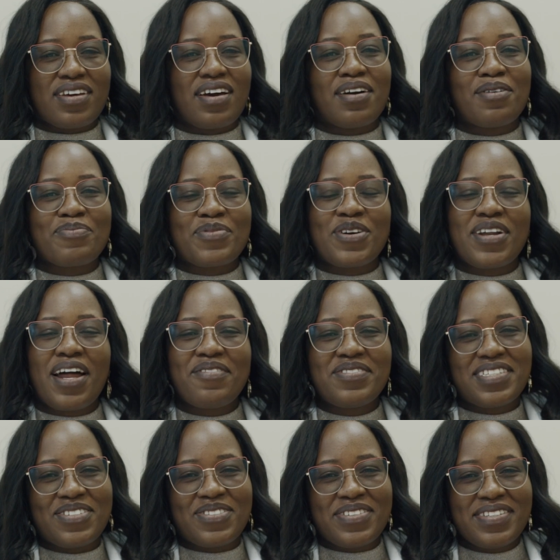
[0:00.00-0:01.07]
Good
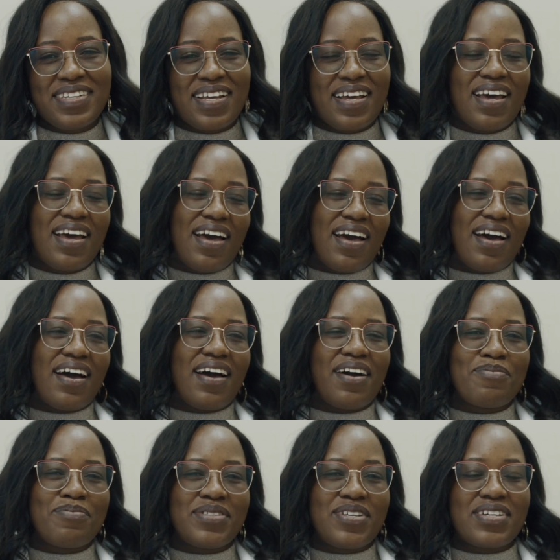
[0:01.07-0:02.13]
afternoon. I'm